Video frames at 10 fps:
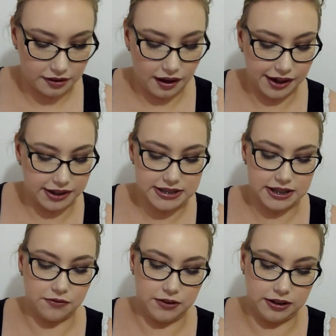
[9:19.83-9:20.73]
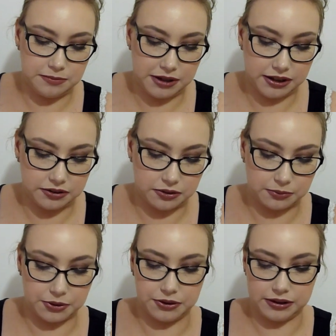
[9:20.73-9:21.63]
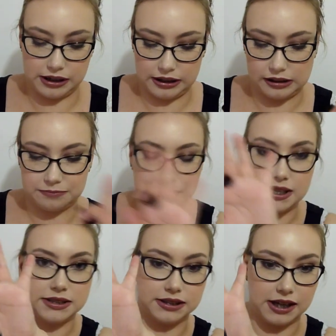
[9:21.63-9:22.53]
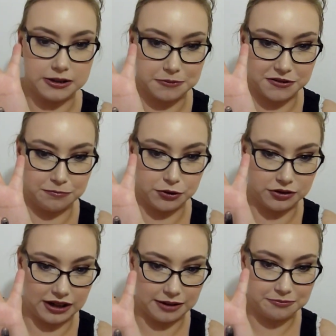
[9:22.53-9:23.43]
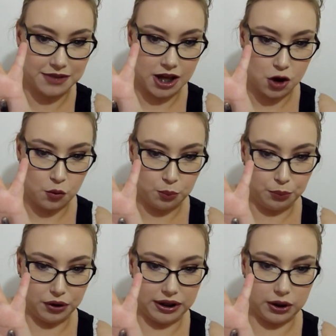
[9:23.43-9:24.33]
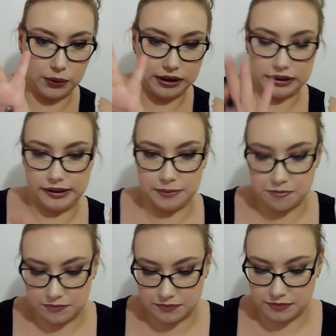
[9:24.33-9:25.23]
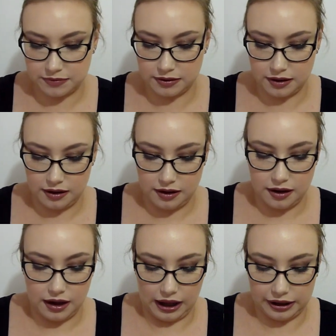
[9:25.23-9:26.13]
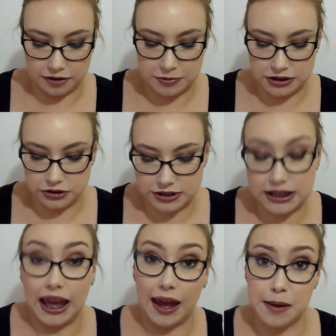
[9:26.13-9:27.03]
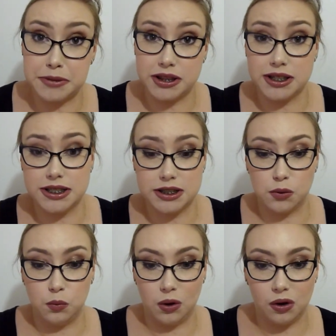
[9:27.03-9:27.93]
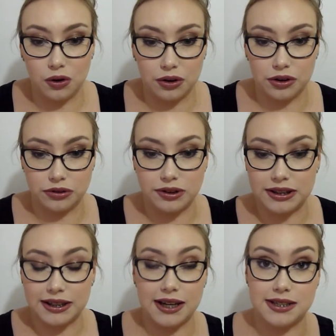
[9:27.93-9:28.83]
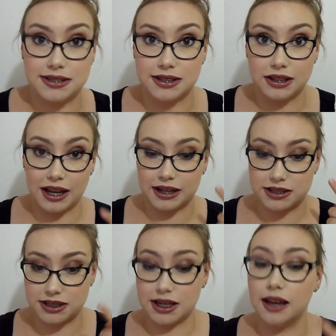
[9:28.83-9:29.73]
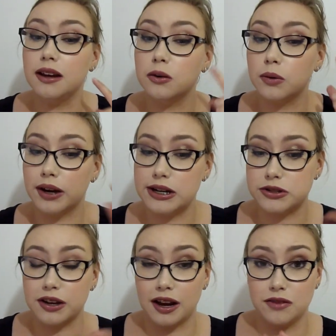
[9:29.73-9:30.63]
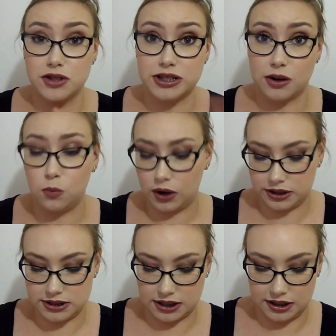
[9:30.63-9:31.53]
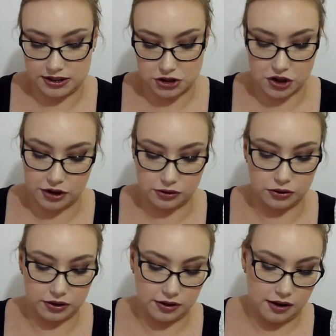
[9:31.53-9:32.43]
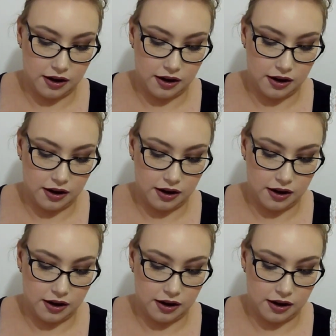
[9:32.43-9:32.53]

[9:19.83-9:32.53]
I can definitely make it through this last bit of Moonlight pretty quickly. And I've been using Amethyst on uni days like today, where I do kind of just a one and done shadow look.